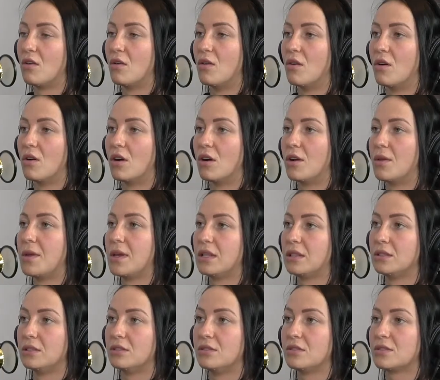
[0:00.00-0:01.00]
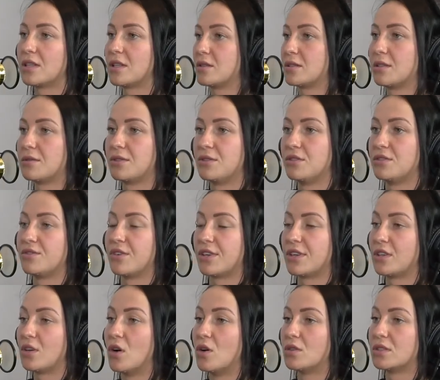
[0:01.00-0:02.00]
or they lose like someone who's very
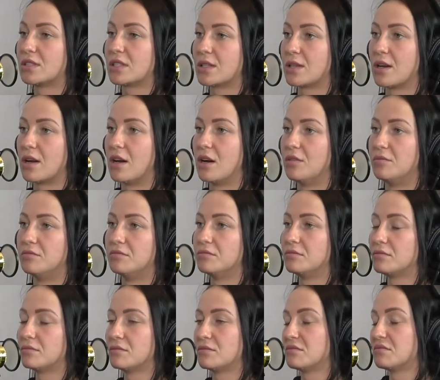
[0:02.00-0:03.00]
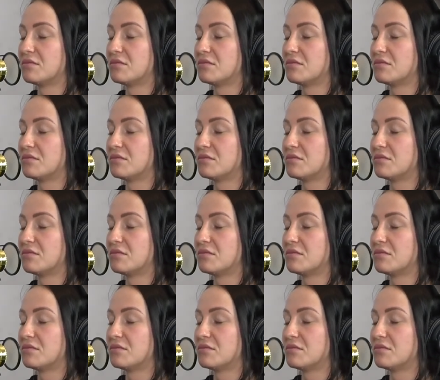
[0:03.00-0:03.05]
close to them.